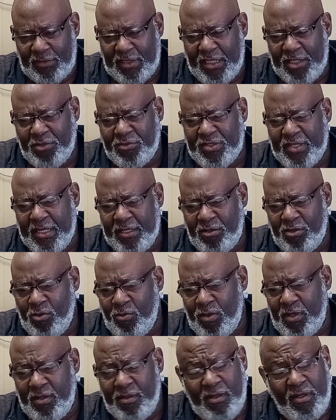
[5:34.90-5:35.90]
and you say, you know
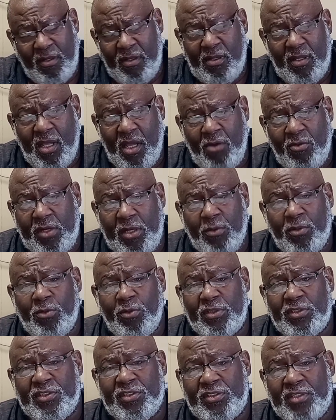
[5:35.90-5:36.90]
what, I don't care what the
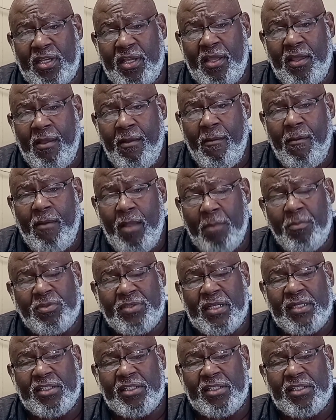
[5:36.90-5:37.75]
witnesses say, I'm going to